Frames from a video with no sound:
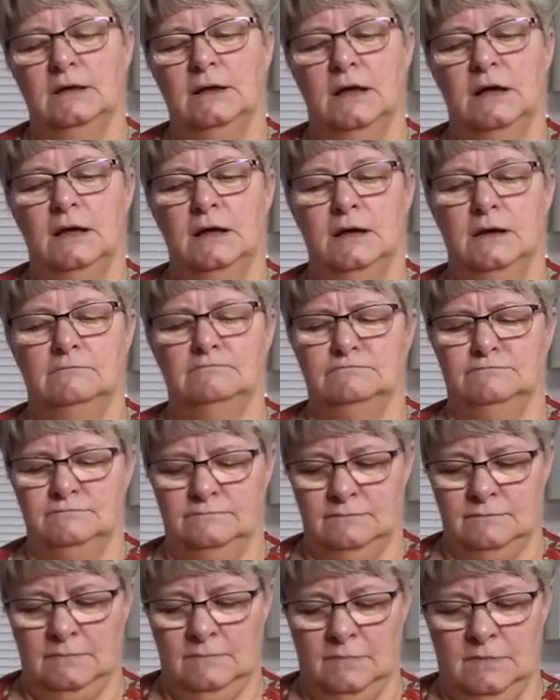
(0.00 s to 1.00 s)
Um,
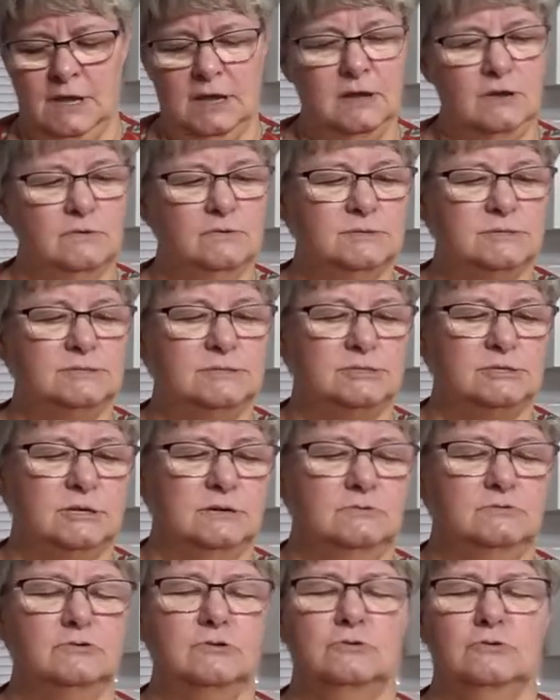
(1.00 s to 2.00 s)
they used
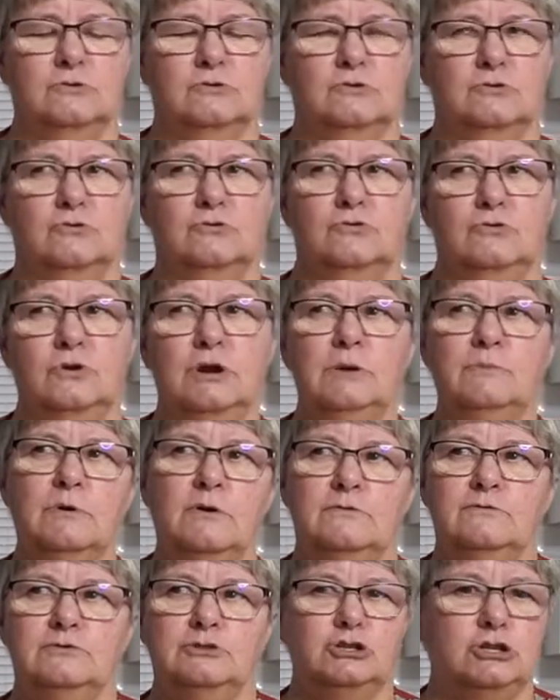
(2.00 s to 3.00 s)
cream
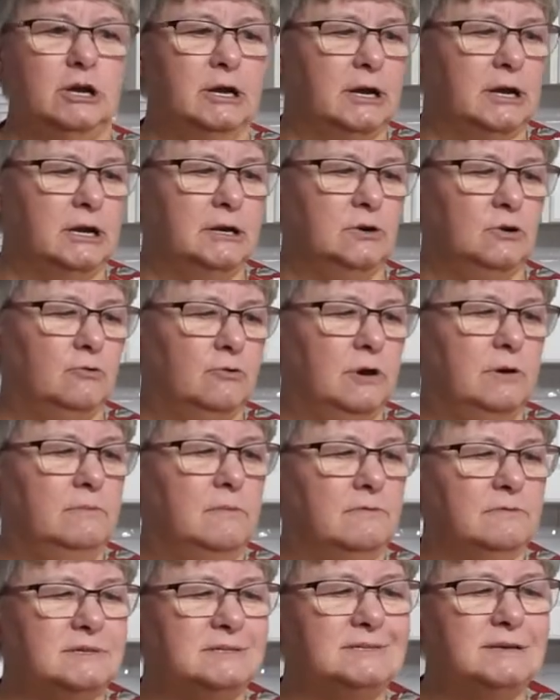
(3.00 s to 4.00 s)
of chicken, cream
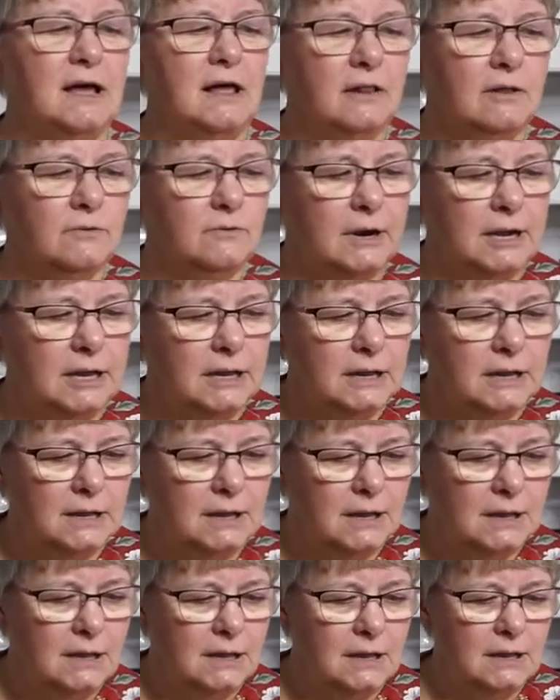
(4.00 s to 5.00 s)
of celery,
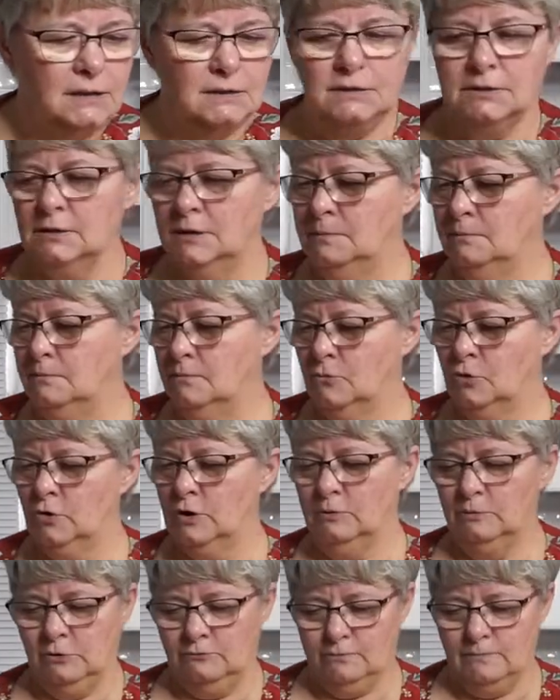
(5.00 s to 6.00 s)

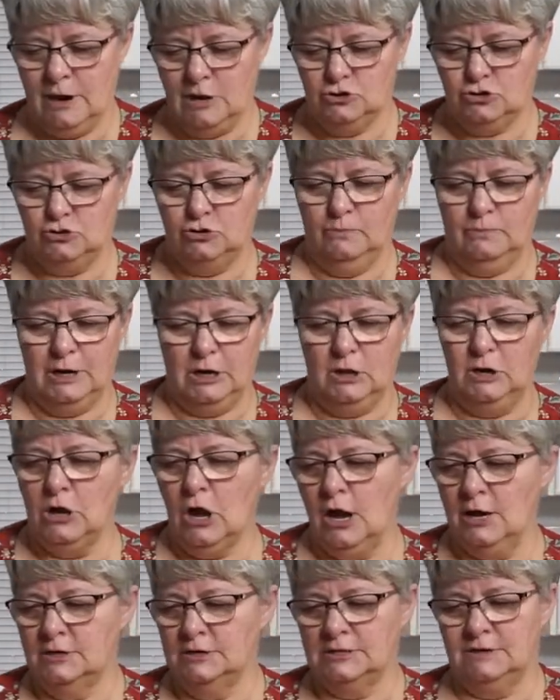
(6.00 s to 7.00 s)
cream of mushroom in a
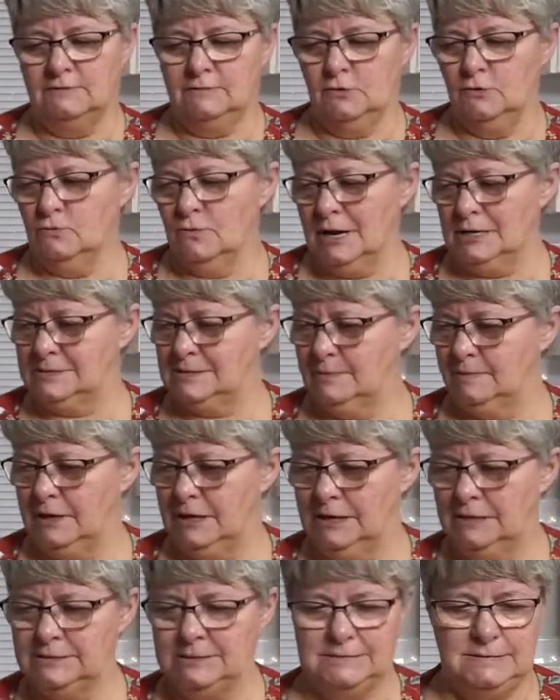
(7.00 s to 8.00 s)
lot of different
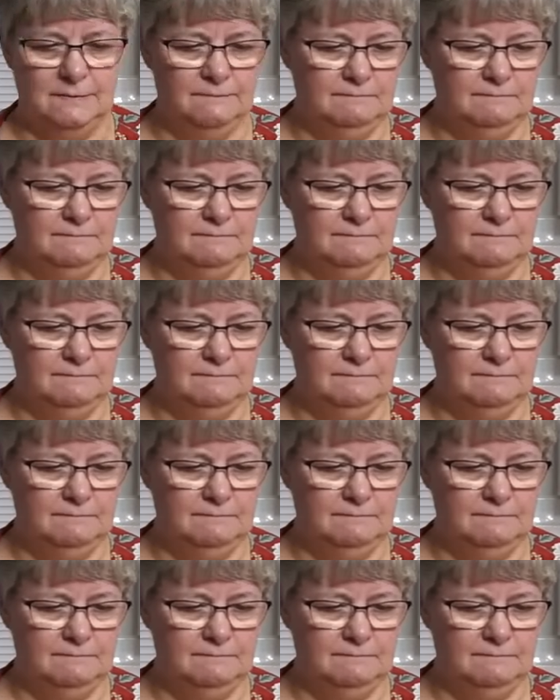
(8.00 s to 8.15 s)
recipes.